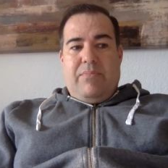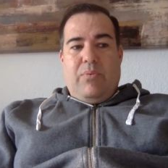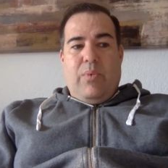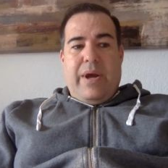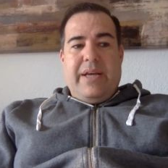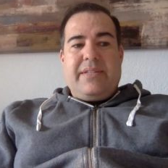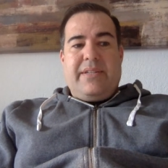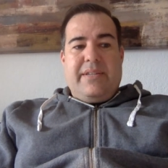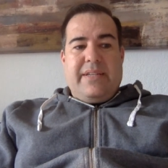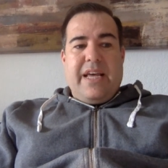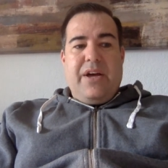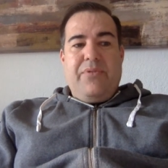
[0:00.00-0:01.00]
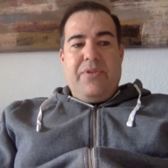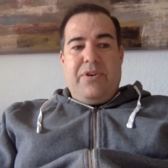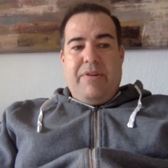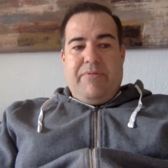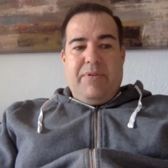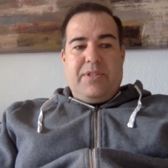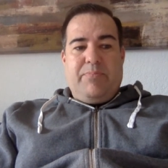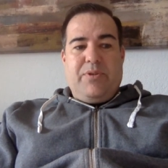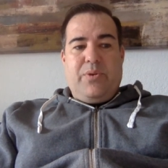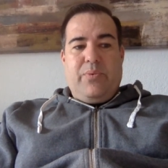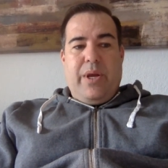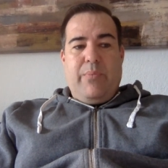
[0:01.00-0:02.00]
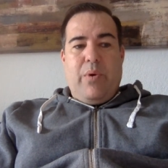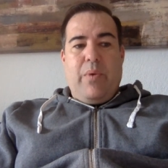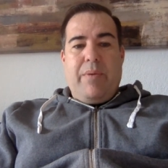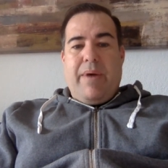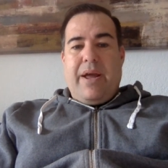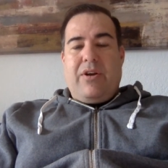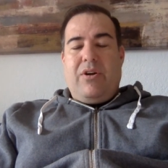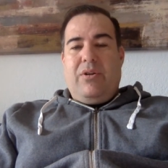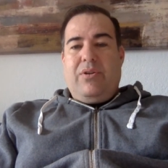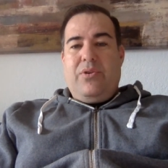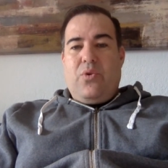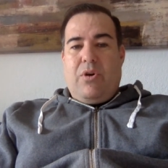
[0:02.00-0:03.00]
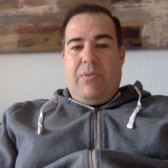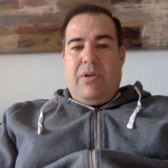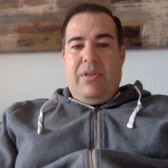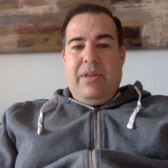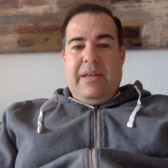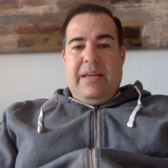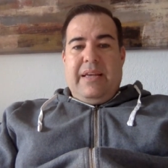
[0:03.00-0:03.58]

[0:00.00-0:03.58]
ways to tell the difference between what we might call normal